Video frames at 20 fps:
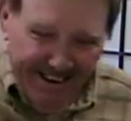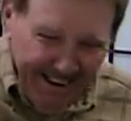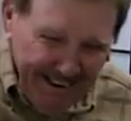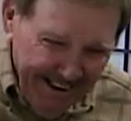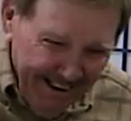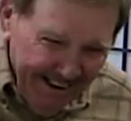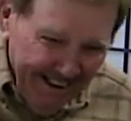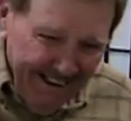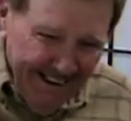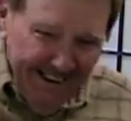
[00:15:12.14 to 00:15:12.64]

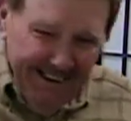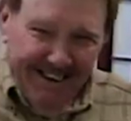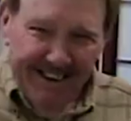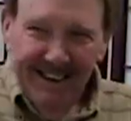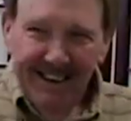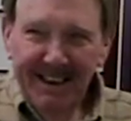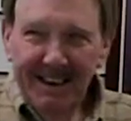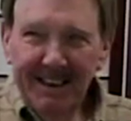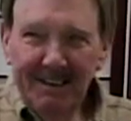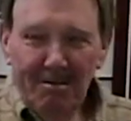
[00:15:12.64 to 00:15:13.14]
And,
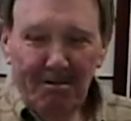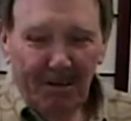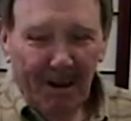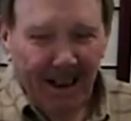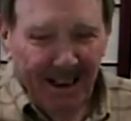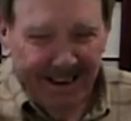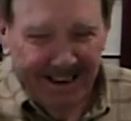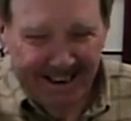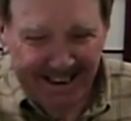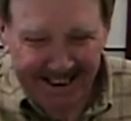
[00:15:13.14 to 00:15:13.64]

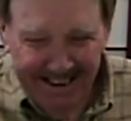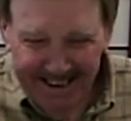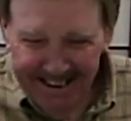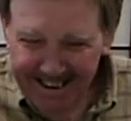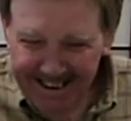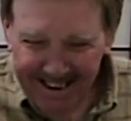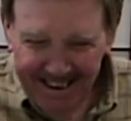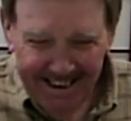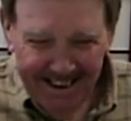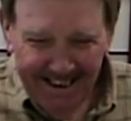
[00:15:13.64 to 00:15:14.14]
but
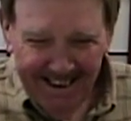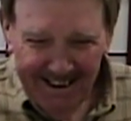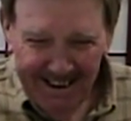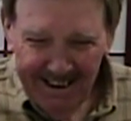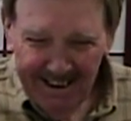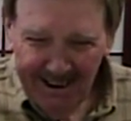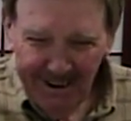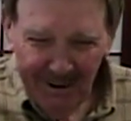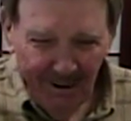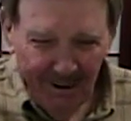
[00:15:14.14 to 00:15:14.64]

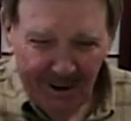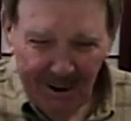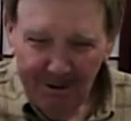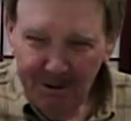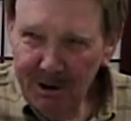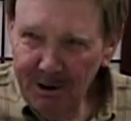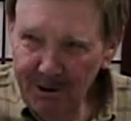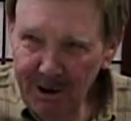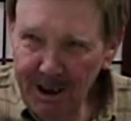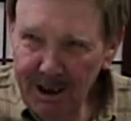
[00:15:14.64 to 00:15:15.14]
this, so it
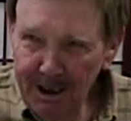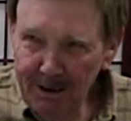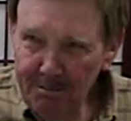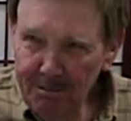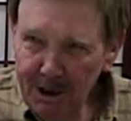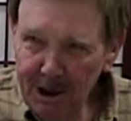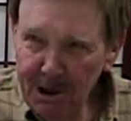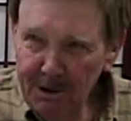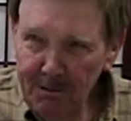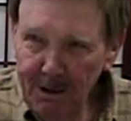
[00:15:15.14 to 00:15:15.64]
was really a
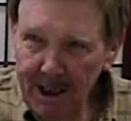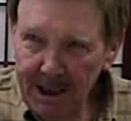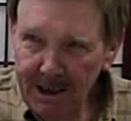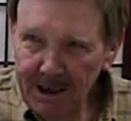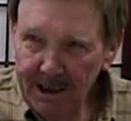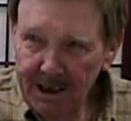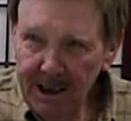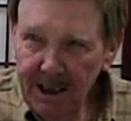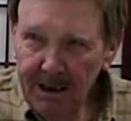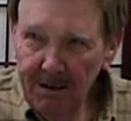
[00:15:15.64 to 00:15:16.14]

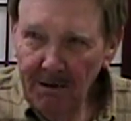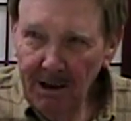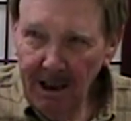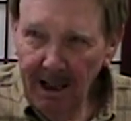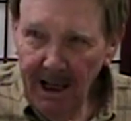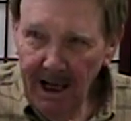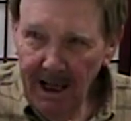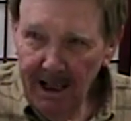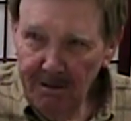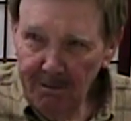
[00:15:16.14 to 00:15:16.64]
mishmash. A
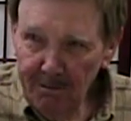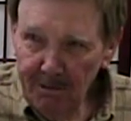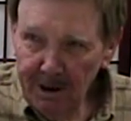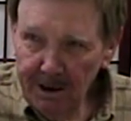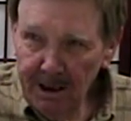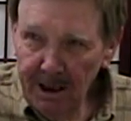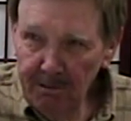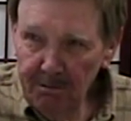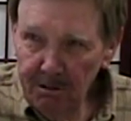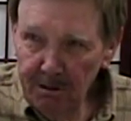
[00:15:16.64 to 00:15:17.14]
lot of them
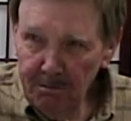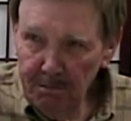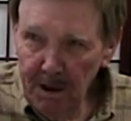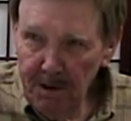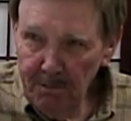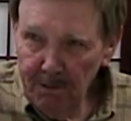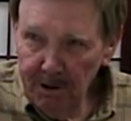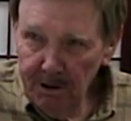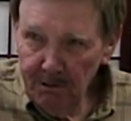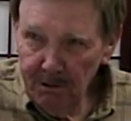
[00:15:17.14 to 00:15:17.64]
were
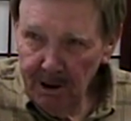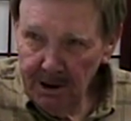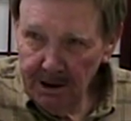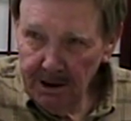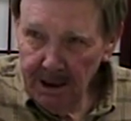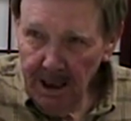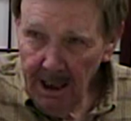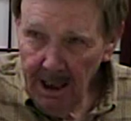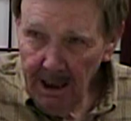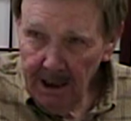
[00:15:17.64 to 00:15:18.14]
people that were in
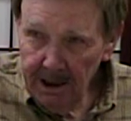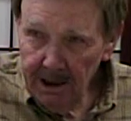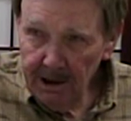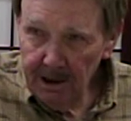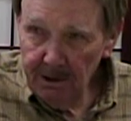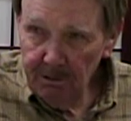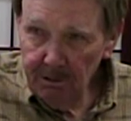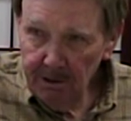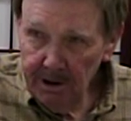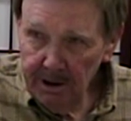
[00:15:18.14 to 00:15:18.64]
college,
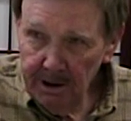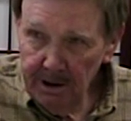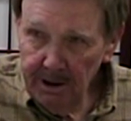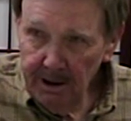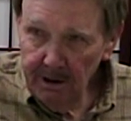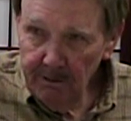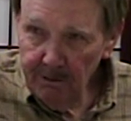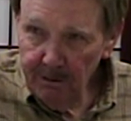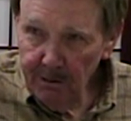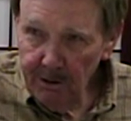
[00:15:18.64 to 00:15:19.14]
that were in the
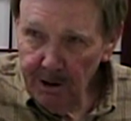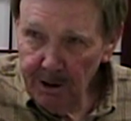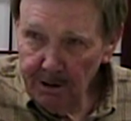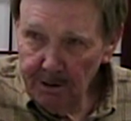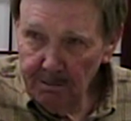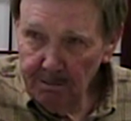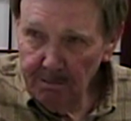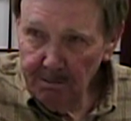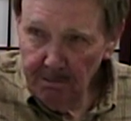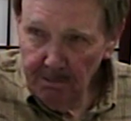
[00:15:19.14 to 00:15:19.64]
Air Force
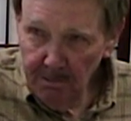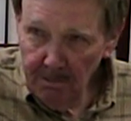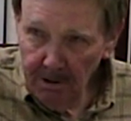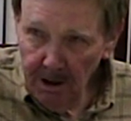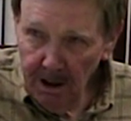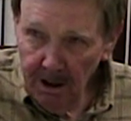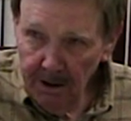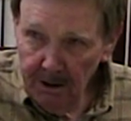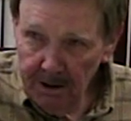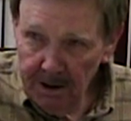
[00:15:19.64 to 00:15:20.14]

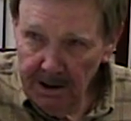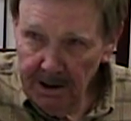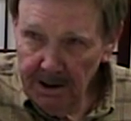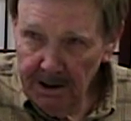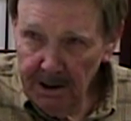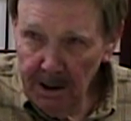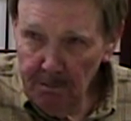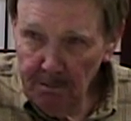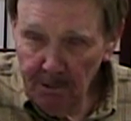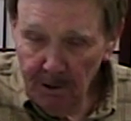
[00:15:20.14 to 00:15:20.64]

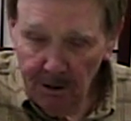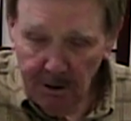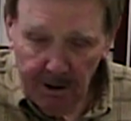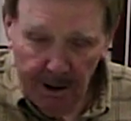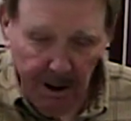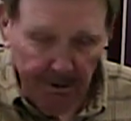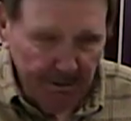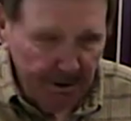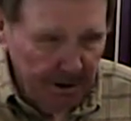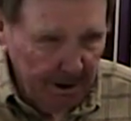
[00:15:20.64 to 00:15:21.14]
ROTC
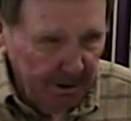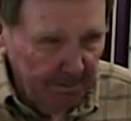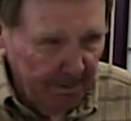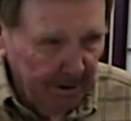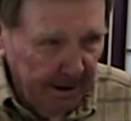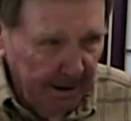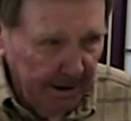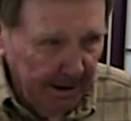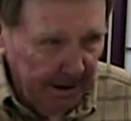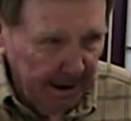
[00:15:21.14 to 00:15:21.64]
program or something
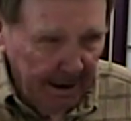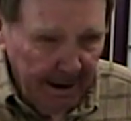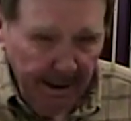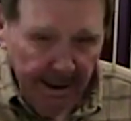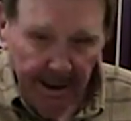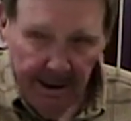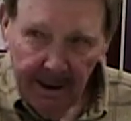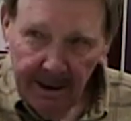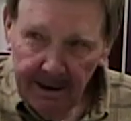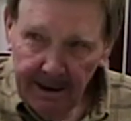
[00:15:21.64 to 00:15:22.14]
like that,
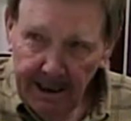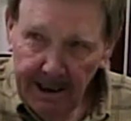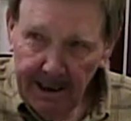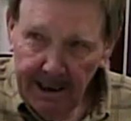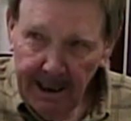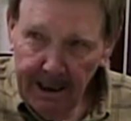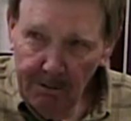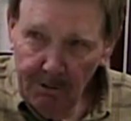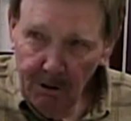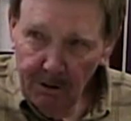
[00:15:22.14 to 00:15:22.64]
and they
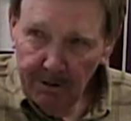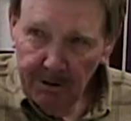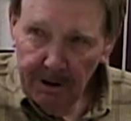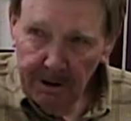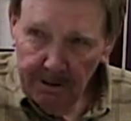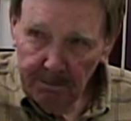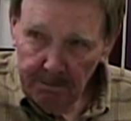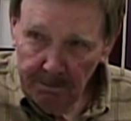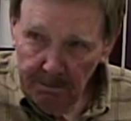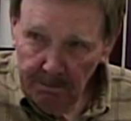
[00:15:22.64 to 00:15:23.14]
came over
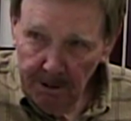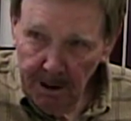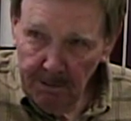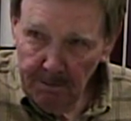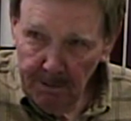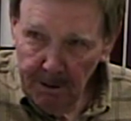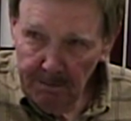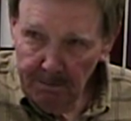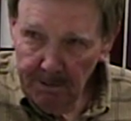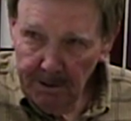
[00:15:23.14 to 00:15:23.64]
and been
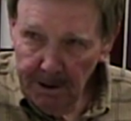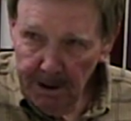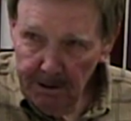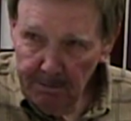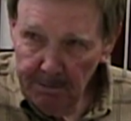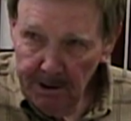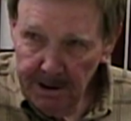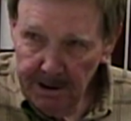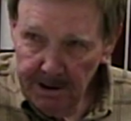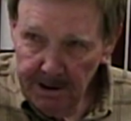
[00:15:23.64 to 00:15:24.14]
people like
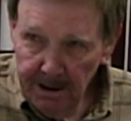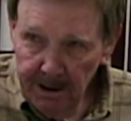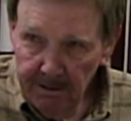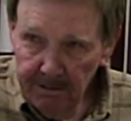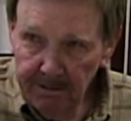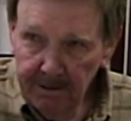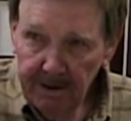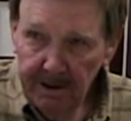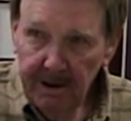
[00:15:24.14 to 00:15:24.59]
myself.